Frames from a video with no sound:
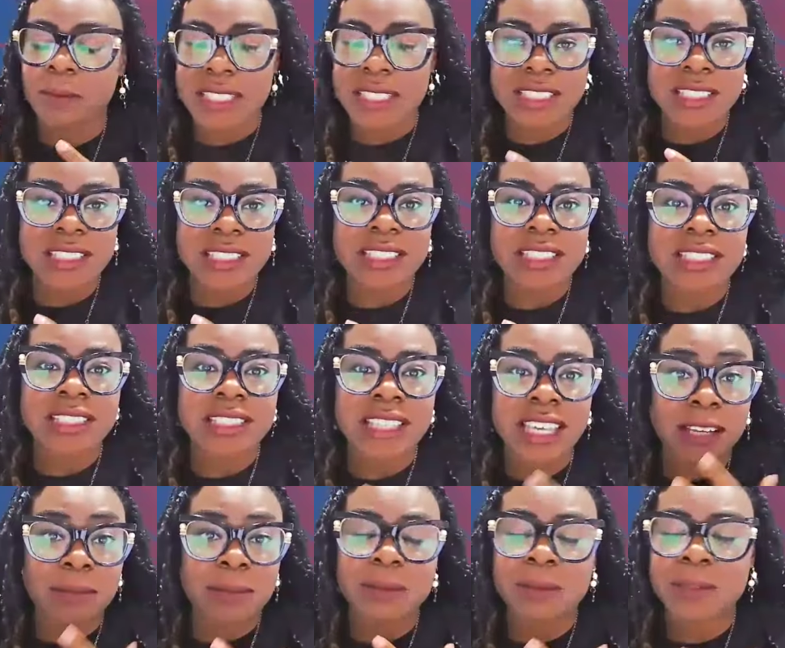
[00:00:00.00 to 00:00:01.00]
businesses,
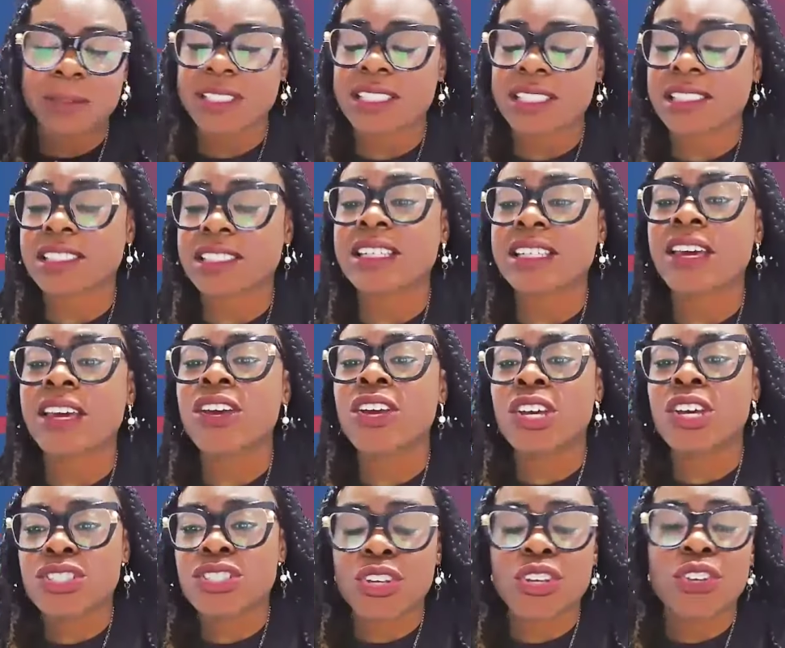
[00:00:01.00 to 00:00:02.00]
cannabis businesses.
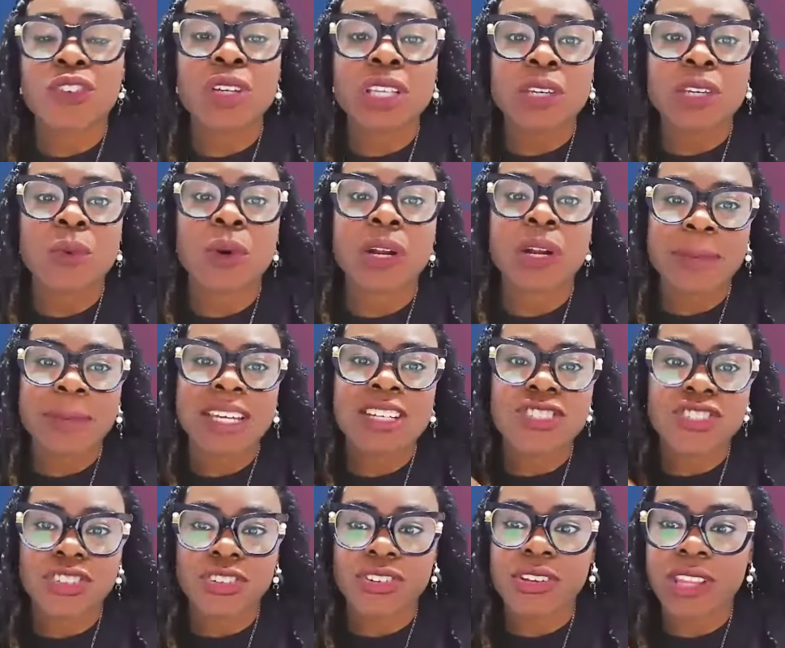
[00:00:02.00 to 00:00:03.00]
So you really want to
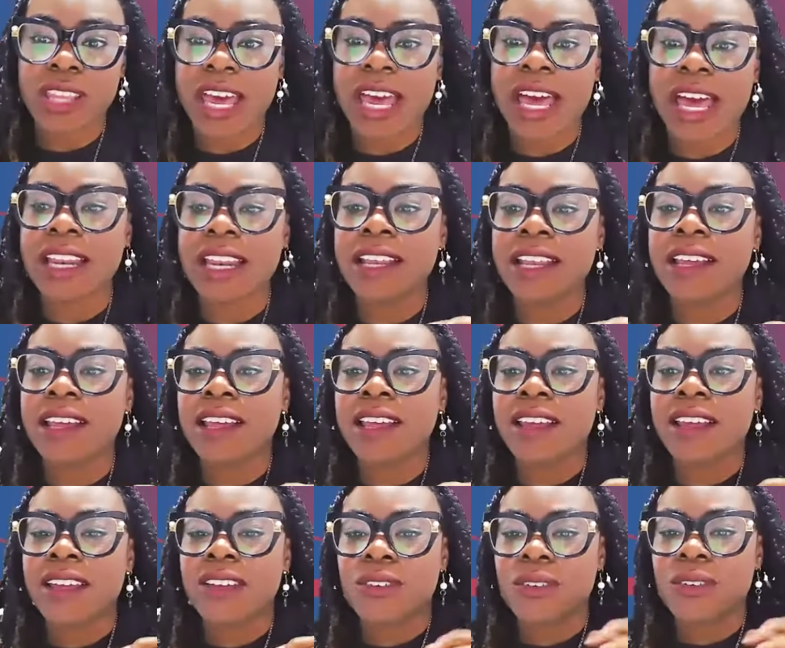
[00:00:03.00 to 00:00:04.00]
make sure that,
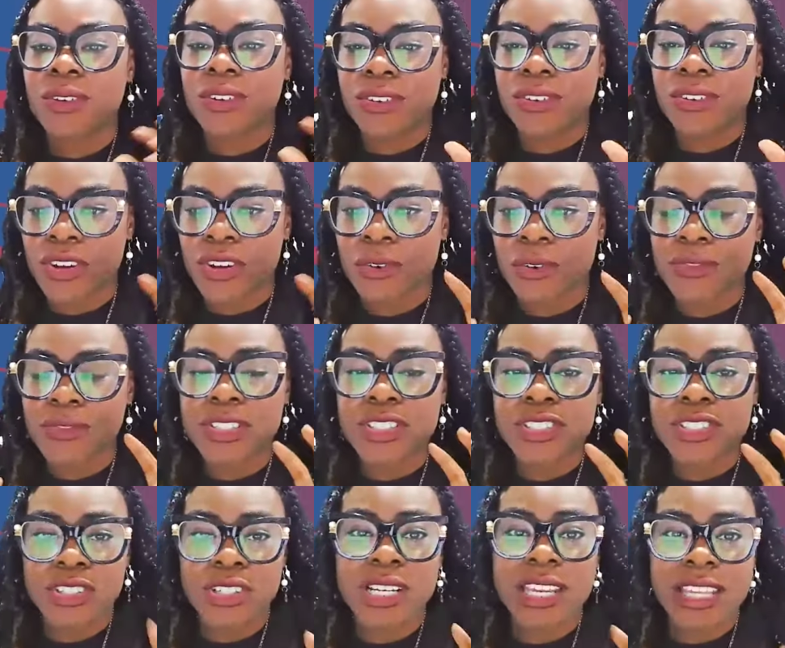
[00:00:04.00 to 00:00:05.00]
for
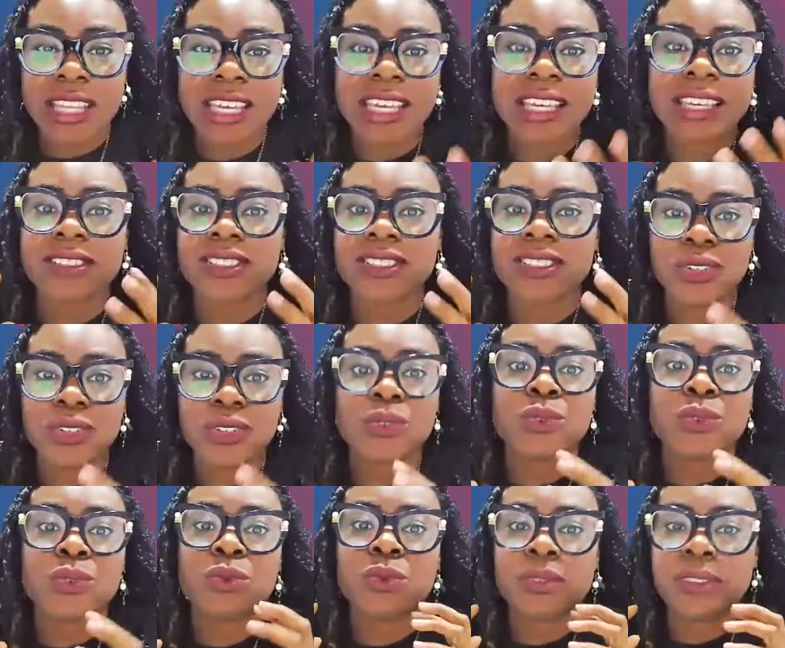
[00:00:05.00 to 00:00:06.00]
certain things,
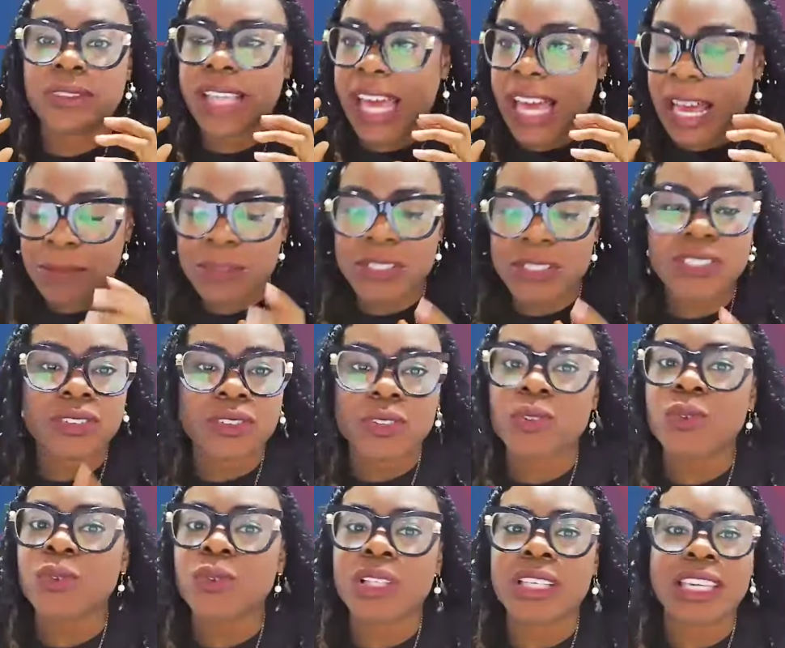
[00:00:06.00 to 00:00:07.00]
you
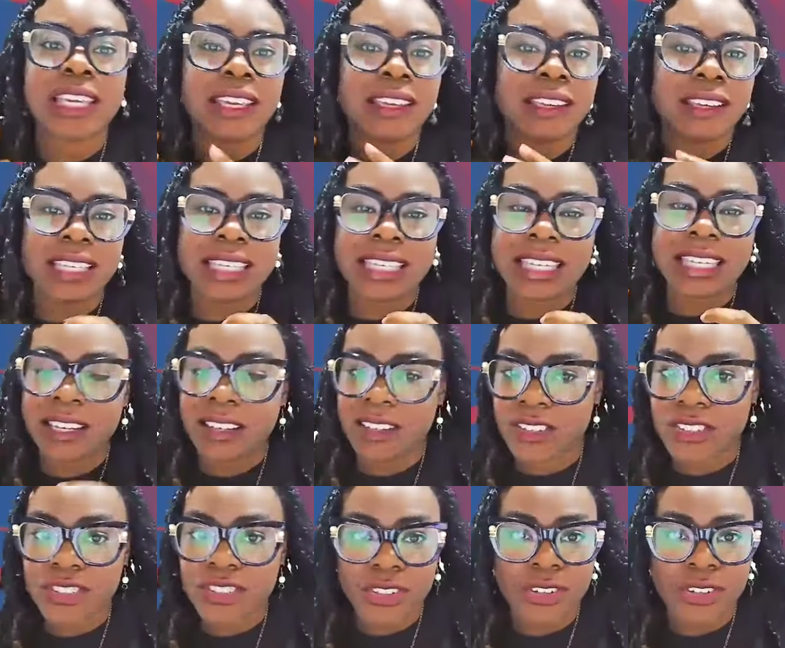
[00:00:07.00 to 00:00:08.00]
absolutely get
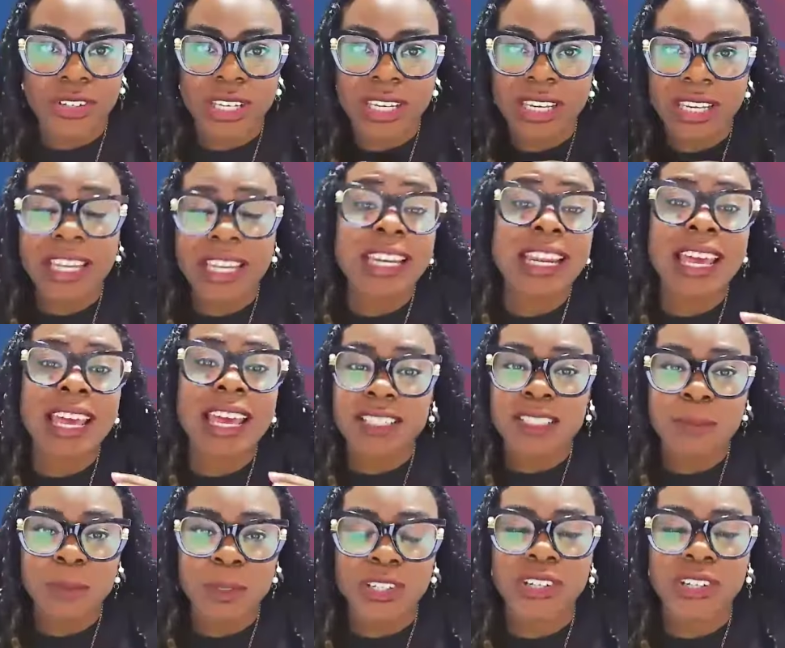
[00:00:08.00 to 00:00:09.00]
an attorney, get an
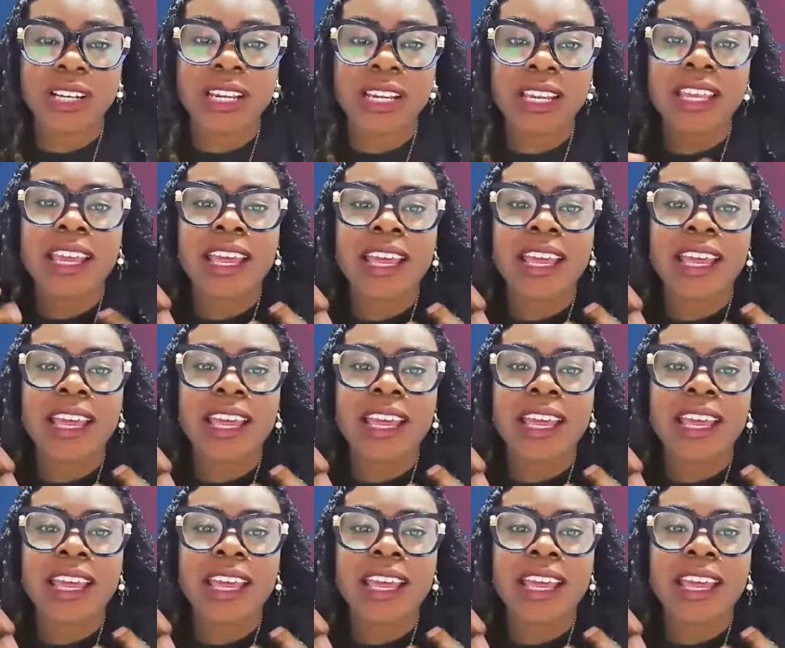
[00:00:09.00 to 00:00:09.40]
expert.